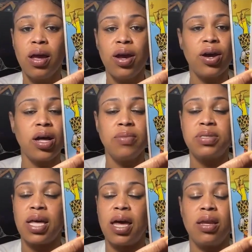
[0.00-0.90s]
Here
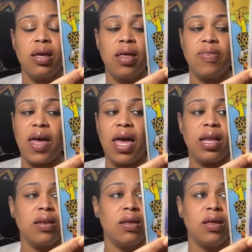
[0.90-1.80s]
comes that
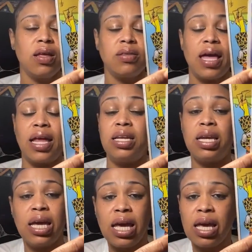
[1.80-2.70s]

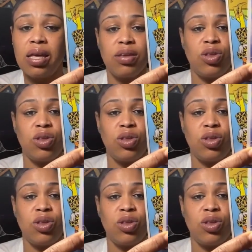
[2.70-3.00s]
lick